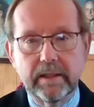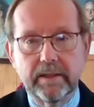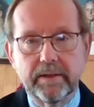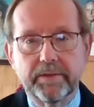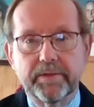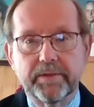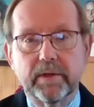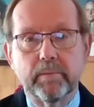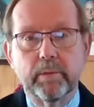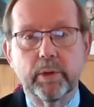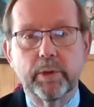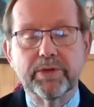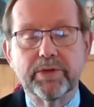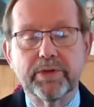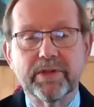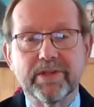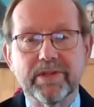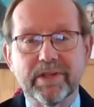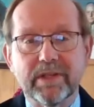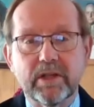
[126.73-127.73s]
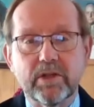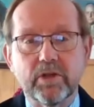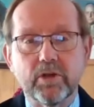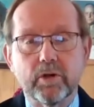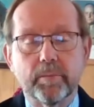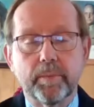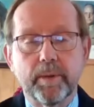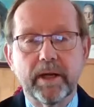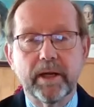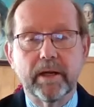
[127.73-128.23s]
that their most
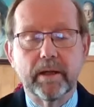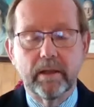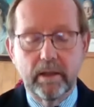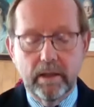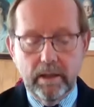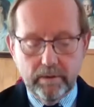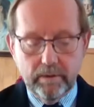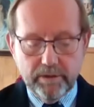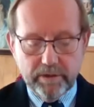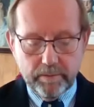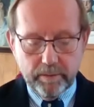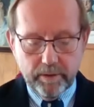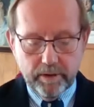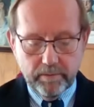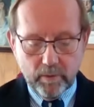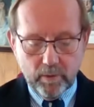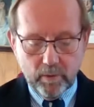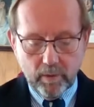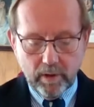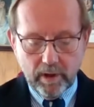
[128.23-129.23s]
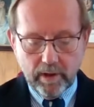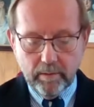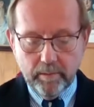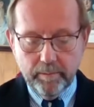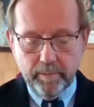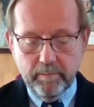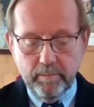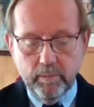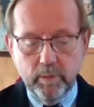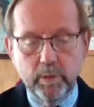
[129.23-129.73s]
senior panel, our Supreme Court, would
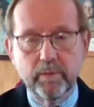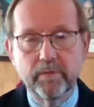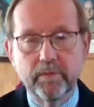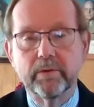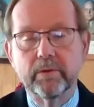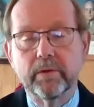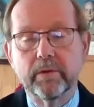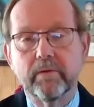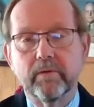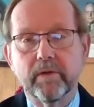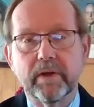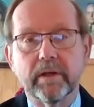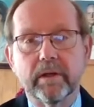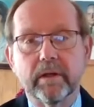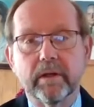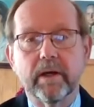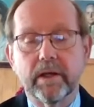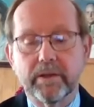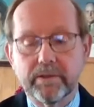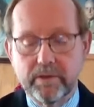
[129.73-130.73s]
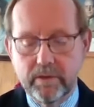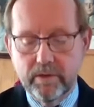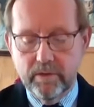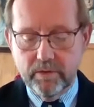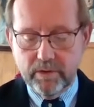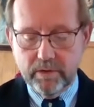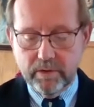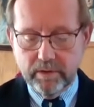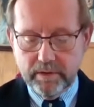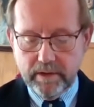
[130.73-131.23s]
be moved to invent
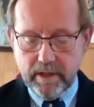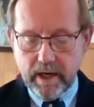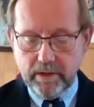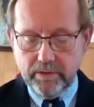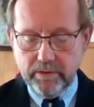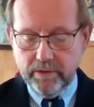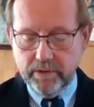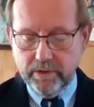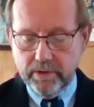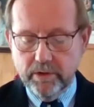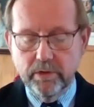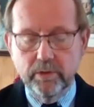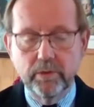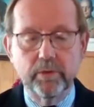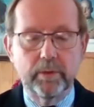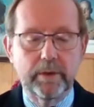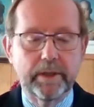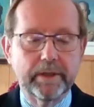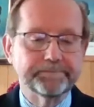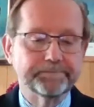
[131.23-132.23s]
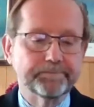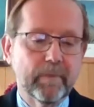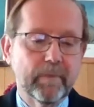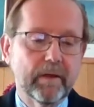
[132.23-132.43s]
constitutional doctrine to neuter it,